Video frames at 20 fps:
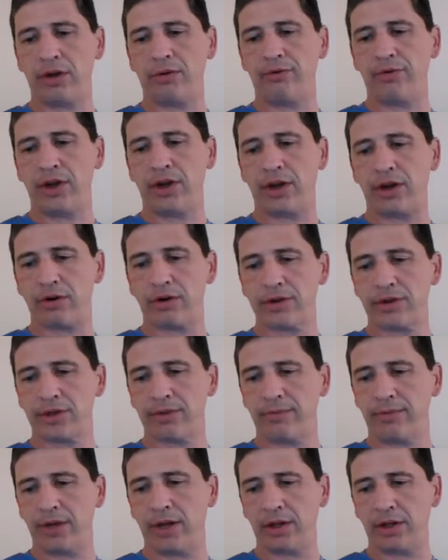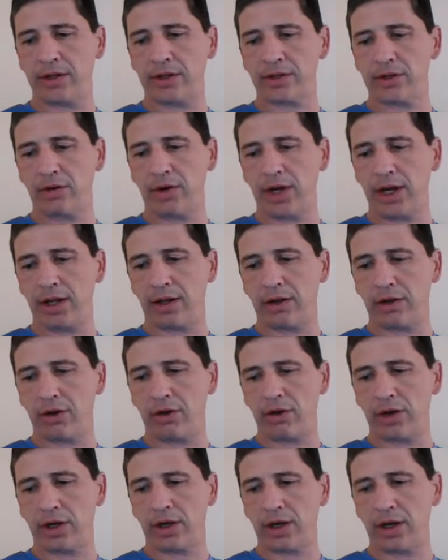figures. And let's go ahead and
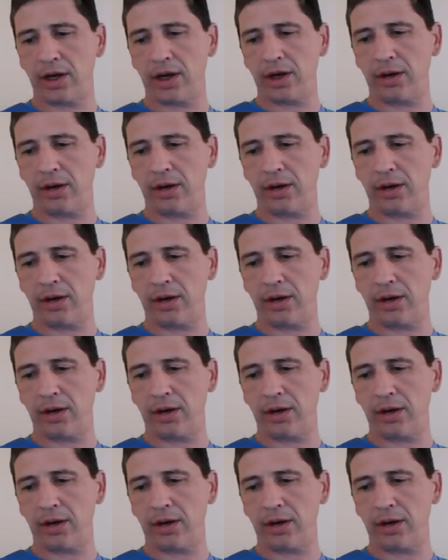look.